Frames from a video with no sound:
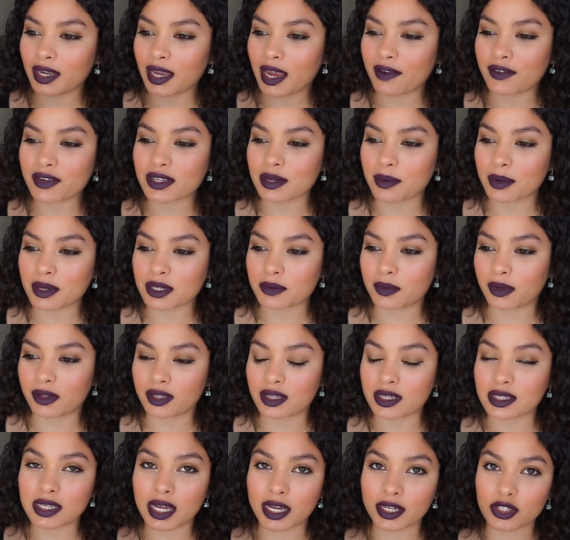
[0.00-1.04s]
every time I smell
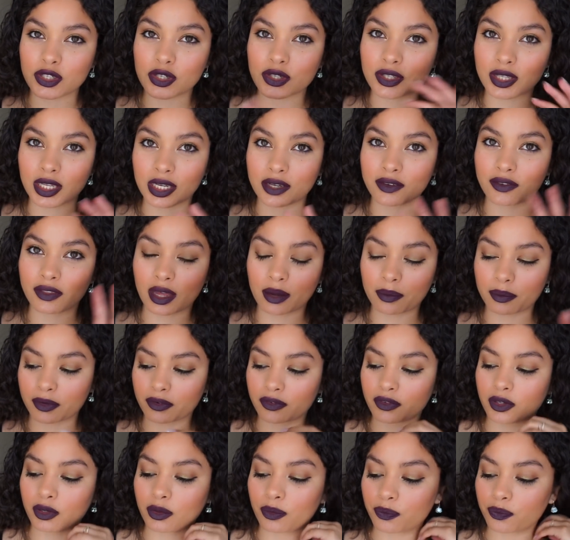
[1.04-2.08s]
this, I just think of that
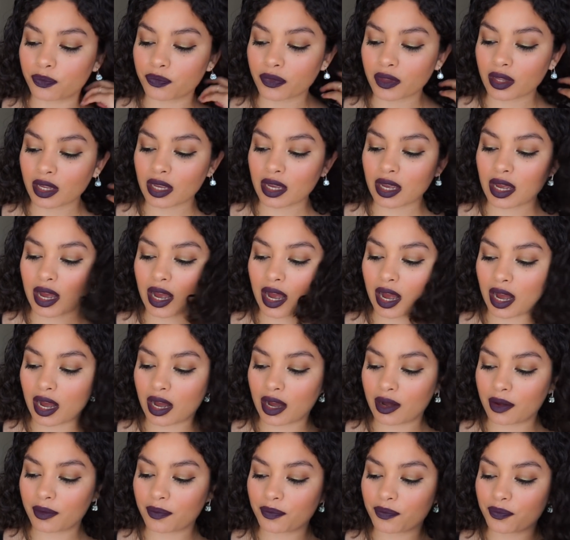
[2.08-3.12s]
perfume.
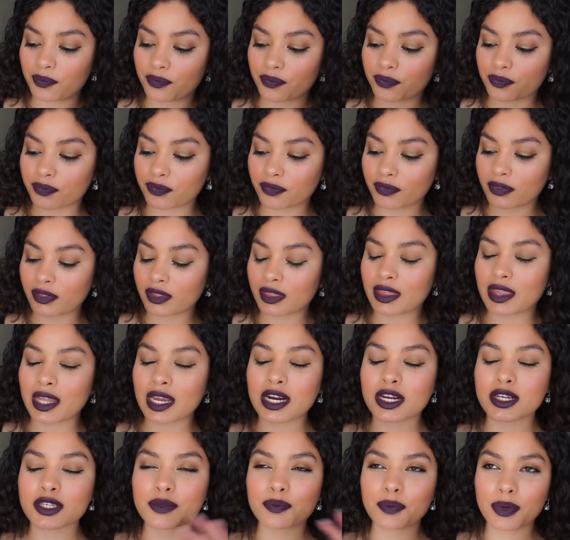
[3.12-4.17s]
Um,
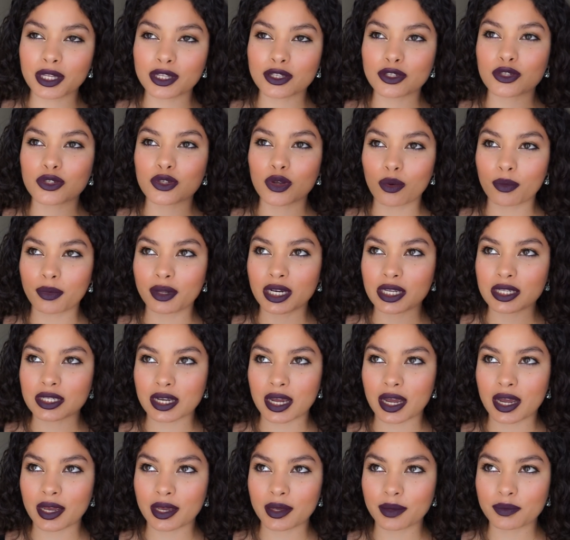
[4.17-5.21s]
there's been so many
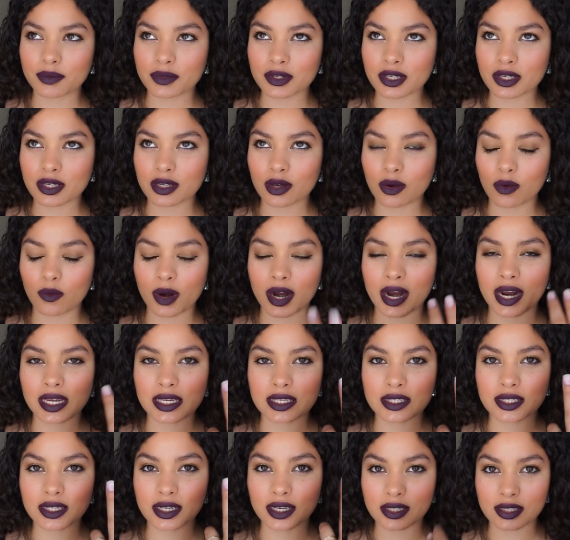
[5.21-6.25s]
times where I
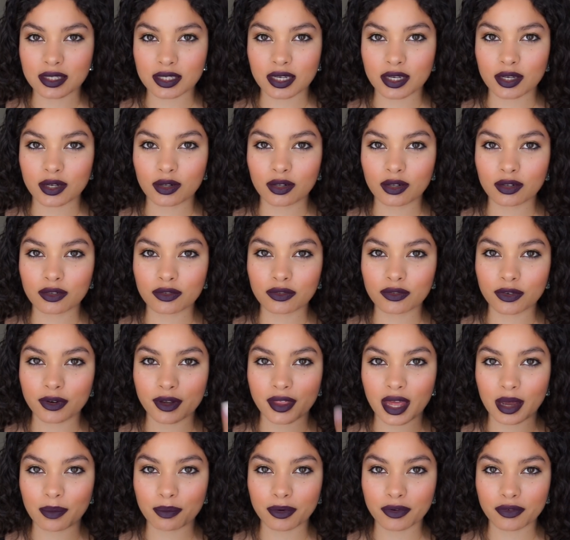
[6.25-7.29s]
see a deal for
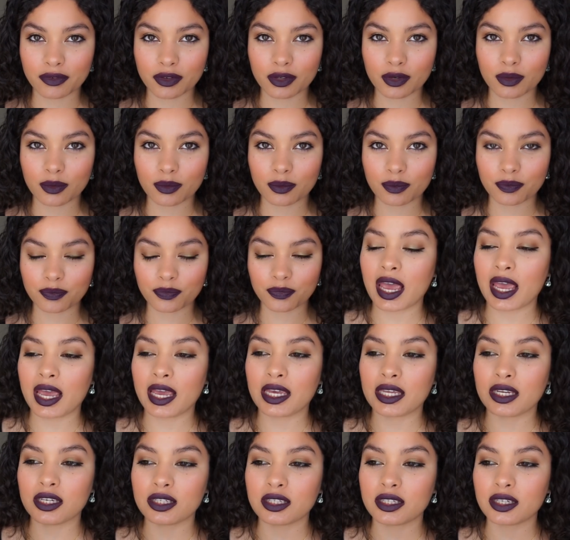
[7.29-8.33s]
that perfume
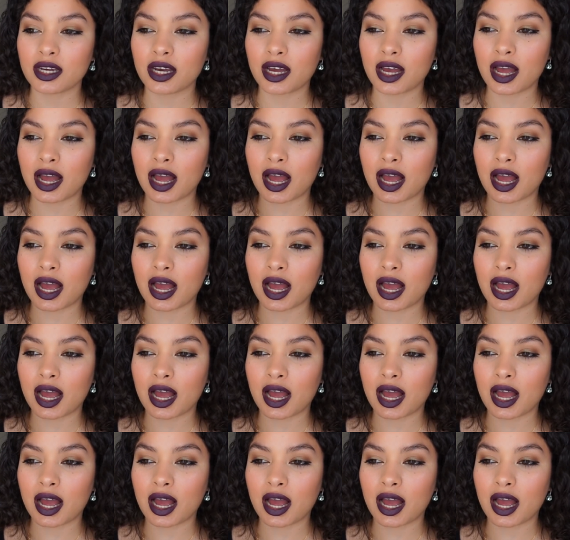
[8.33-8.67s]
and